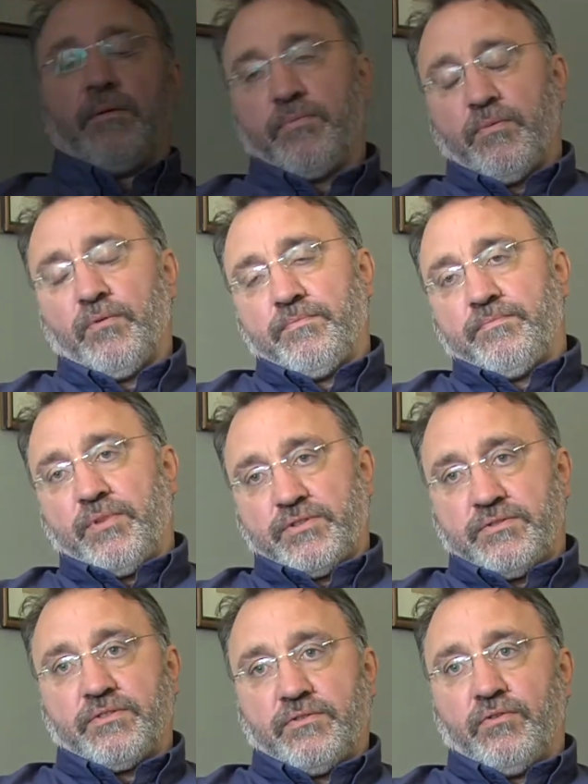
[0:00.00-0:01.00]
bought
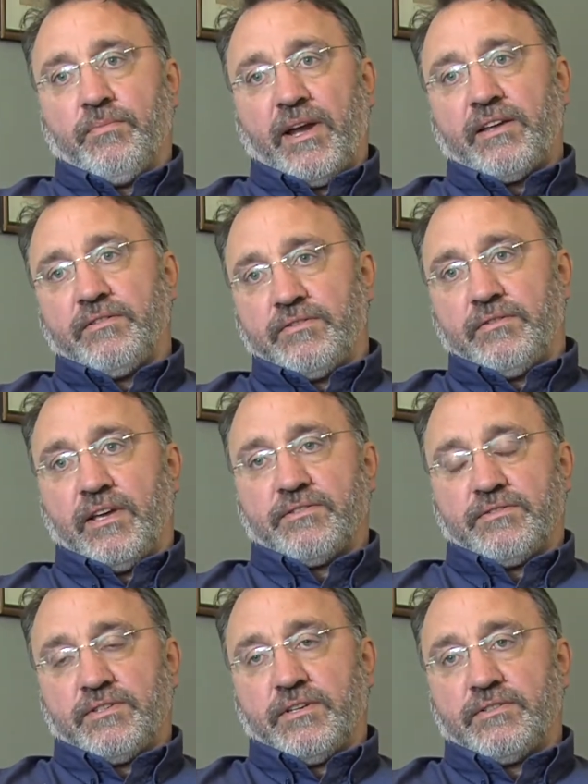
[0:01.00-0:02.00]
Bossington Hall back in
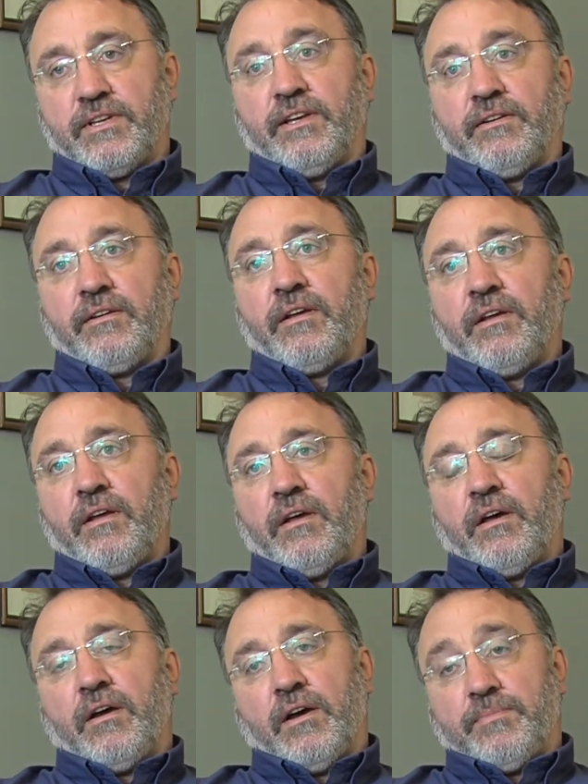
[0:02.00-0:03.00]
2016.
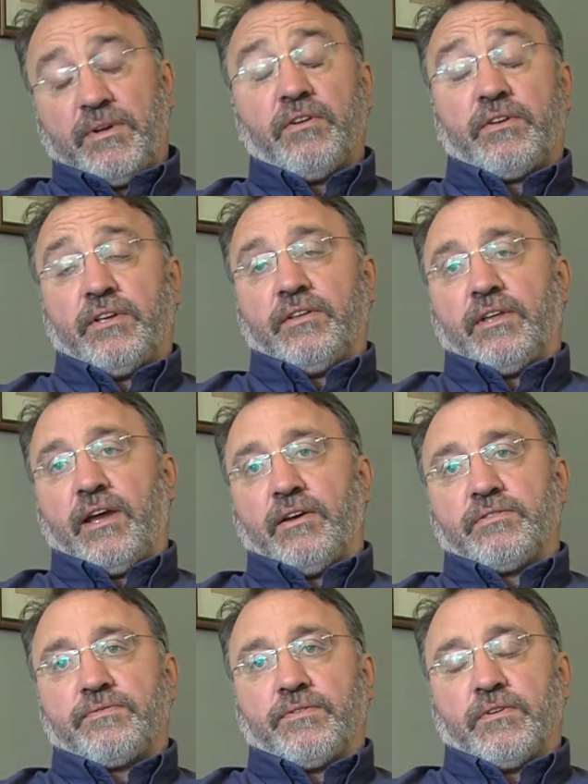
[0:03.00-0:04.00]
I'd been looking at the
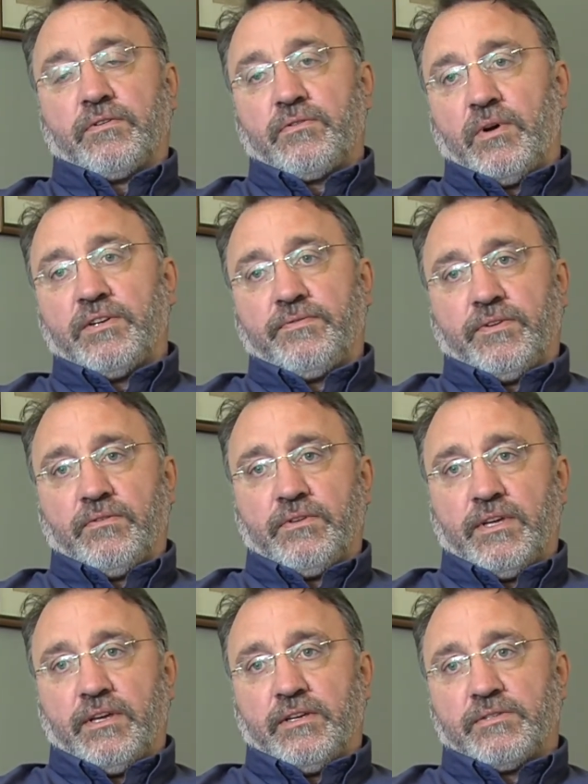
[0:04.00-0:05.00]
house for quite a few
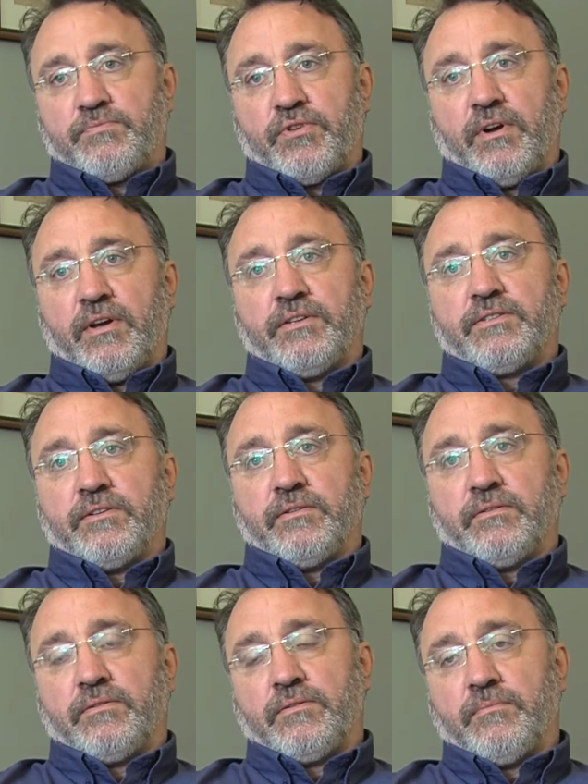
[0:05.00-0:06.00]
years prior
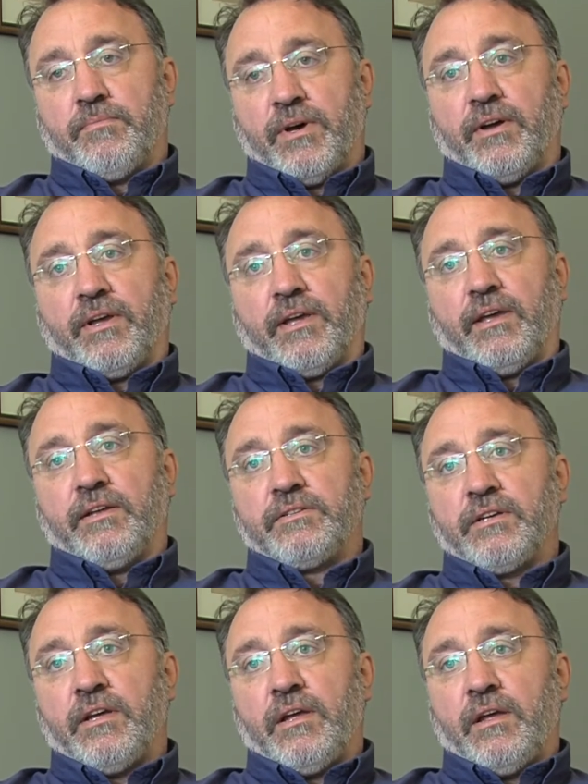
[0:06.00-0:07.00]
to buying
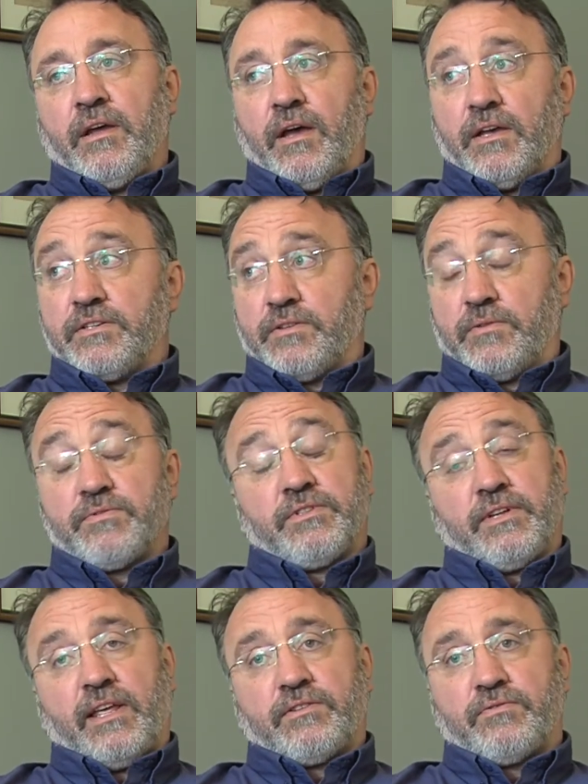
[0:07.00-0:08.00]
it, as I was
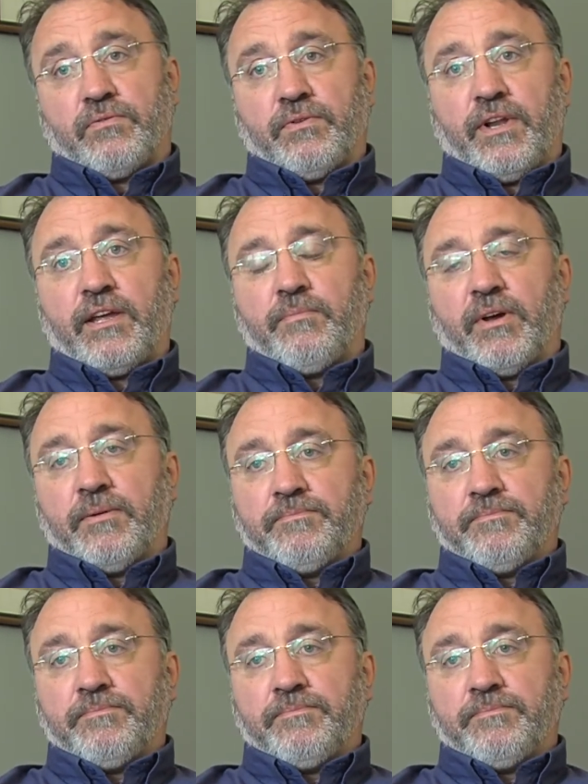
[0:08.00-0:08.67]
the next door neighbour.